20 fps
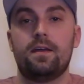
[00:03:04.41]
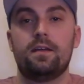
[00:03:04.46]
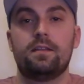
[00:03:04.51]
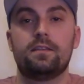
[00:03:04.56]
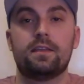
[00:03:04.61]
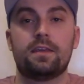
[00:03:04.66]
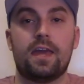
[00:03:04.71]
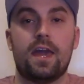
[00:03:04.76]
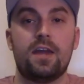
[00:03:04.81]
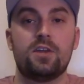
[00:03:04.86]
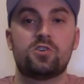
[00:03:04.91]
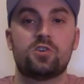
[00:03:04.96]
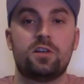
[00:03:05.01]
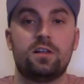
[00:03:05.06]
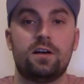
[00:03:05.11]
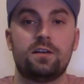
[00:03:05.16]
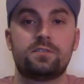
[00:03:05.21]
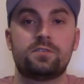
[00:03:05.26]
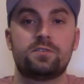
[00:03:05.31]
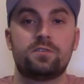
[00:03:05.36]
The gauge
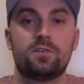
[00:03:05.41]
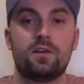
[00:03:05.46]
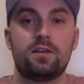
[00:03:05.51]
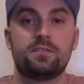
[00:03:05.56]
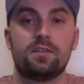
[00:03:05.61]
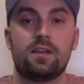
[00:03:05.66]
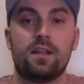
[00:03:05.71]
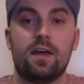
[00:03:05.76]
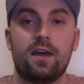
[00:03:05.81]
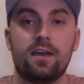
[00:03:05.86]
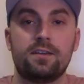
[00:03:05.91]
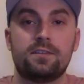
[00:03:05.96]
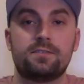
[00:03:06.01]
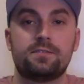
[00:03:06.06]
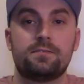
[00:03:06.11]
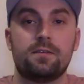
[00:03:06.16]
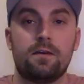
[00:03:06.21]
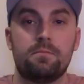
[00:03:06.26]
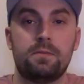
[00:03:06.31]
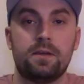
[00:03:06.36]
cluster has a
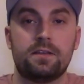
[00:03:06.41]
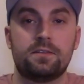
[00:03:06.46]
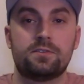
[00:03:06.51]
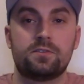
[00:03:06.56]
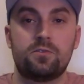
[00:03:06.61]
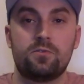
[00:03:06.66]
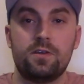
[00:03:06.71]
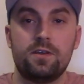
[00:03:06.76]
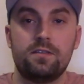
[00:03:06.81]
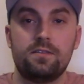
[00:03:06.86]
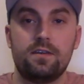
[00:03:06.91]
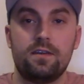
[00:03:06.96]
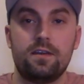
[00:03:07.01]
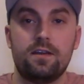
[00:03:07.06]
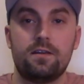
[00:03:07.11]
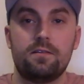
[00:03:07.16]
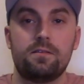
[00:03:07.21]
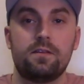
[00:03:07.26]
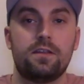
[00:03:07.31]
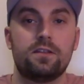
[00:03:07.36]
nice big screen
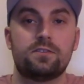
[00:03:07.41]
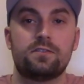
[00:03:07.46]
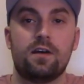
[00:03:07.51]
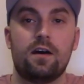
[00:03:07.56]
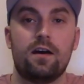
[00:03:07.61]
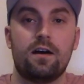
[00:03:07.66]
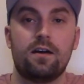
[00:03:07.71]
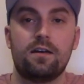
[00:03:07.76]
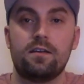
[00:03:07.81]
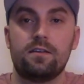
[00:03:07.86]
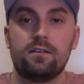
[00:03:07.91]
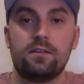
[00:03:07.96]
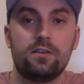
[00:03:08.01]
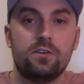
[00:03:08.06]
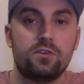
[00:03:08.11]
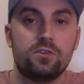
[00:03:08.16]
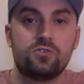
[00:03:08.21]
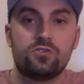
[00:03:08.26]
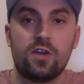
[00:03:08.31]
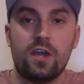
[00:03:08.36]
there. It's
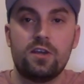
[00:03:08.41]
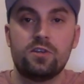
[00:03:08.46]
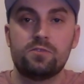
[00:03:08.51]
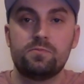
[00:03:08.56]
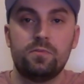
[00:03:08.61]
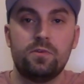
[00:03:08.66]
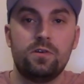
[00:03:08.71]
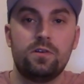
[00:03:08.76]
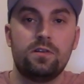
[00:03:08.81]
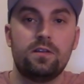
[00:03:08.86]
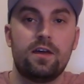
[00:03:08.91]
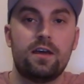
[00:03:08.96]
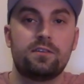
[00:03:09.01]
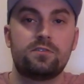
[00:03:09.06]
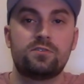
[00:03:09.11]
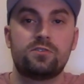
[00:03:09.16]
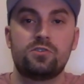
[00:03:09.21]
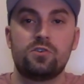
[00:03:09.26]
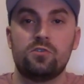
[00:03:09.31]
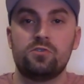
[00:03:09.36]
changeable. It
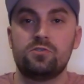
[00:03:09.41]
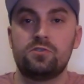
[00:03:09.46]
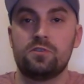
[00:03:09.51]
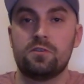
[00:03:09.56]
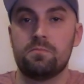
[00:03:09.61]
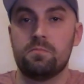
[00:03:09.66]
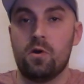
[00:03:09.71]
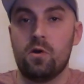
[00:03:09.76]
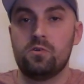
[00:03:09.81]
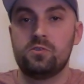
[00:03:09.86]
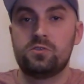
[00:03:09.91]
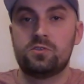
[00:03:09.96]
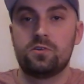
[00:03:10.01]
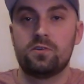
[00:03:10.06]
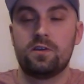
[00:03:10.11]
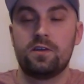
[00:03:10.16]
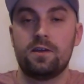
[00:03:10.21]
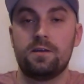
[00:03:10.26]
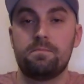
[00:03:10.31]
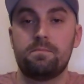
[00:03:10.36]
shows you the modes
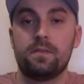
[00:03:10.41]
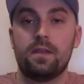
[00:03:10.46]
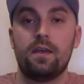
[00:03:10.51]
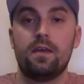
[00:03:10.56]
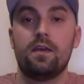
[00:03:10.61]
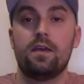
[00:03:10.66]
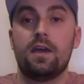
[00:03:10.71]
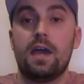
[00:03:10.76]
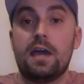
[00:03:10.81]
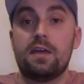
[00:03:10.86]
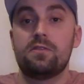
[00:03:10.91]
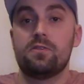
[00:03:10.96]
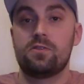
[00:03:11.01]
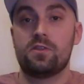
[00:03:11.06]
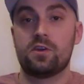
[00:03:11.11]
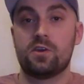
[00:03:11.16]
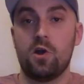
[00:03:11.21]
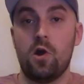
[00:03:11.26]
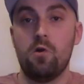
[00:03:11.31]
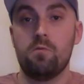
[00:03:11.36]
you're in. And the
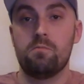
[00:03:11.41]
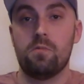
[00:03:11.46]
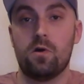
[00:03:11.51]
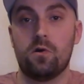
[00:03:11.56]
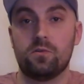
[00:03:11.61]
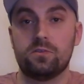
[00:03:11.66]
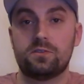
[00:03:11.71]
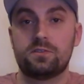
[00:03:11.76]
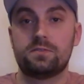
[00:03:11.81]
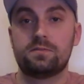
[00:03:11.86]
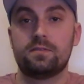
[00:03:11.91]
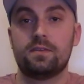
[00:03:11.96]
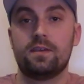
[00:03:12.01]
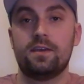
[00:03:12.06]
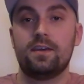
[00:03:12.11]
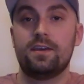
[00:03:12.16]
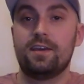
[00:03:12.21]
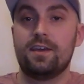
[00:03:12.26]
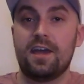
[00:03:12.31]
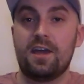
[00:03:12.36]
G.O.A.T modes.
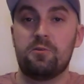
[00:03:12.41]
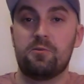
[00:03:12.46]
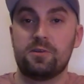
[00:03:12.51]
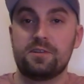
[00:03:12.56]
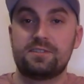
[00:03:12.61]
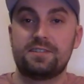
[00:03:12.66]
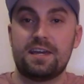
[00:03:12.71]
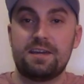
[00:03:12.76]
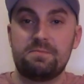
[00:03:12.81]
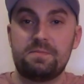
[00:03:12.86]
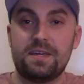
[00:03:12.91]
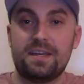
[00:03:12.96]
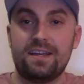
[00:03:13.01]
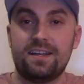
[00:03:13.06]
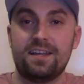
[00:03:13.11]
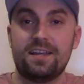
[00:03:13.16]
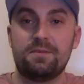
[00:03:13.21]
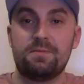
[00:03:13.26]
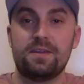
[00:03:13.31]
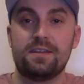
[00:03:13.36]
And what does that
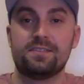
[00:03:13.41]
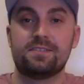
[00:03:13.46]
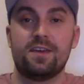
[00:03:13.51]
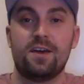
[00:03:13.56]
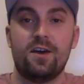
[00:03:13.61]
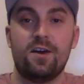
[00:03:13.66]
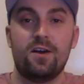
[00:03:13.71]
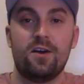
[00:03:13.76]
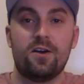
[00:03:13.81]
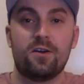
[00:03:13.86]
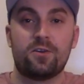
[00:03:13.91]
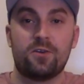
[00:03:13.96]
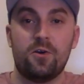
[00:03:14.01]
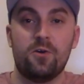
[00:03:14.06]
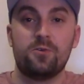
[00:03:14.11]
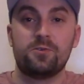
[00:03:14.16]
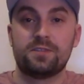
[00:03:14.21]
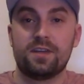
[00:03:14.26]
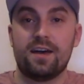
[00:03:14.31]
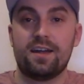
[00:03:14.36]
mean? It means
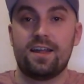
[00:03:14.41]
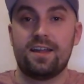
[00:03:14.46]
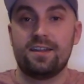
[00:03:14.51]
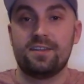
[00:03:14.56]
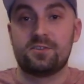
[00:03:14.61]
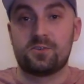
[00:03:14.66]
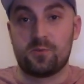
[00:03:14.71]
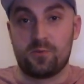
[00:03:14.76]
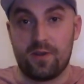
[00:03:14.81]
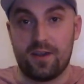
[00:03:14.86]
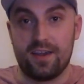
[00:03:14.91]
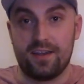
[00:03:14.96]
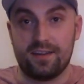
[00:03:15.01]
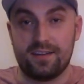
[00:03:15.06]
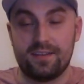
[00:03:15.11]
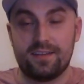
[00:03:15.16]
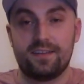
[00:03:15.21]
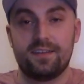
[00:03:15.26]
goes on any terrain.